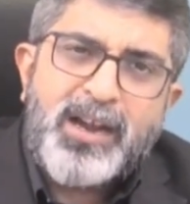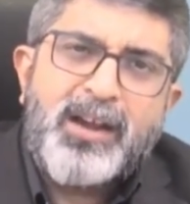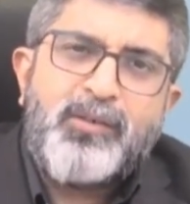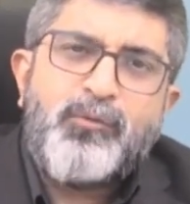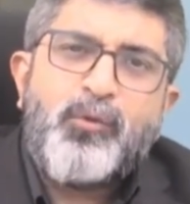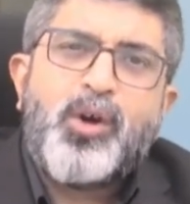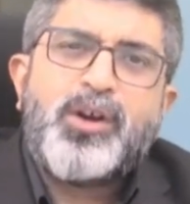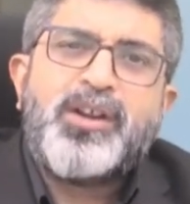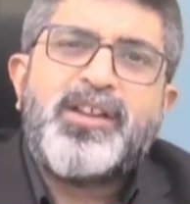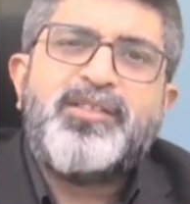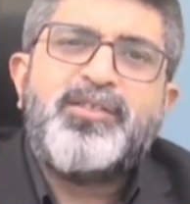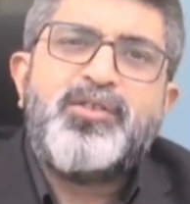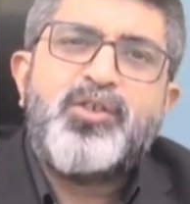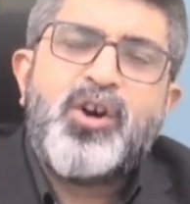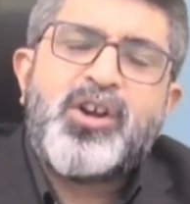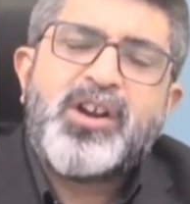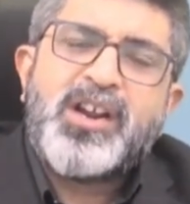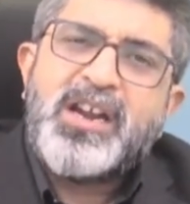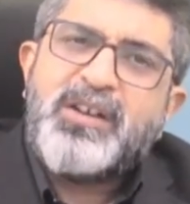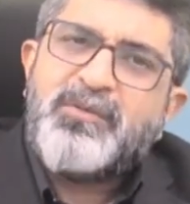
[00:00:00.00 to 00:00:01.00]
and what is
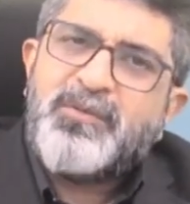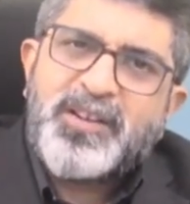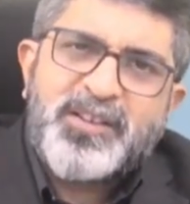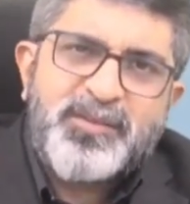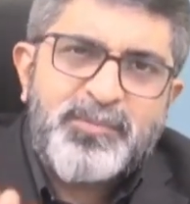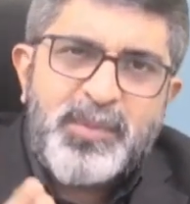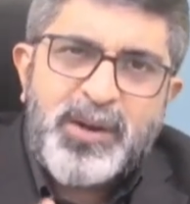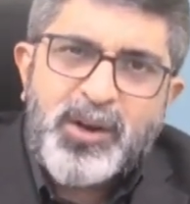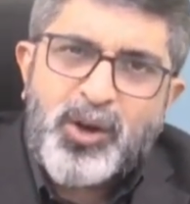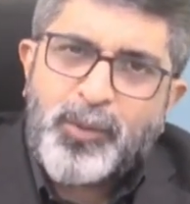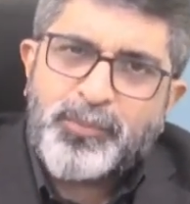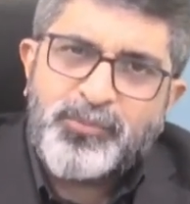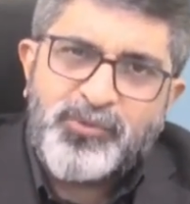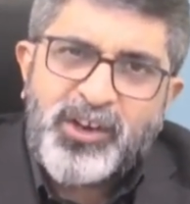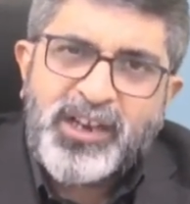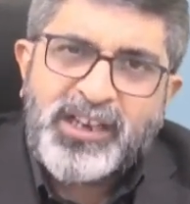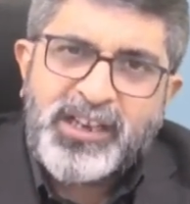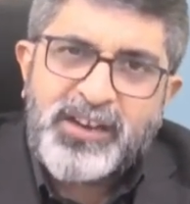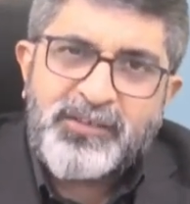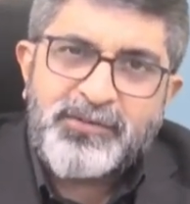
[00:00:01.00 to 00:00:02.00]
your investment
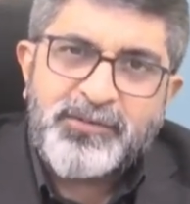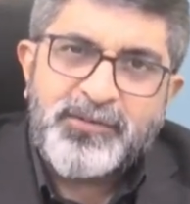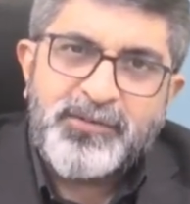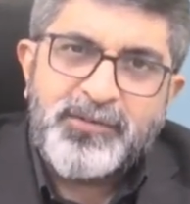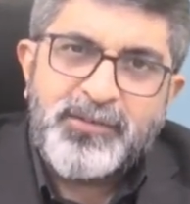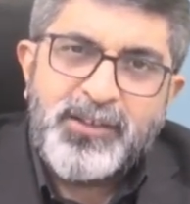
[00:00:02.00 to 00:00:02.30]
objective.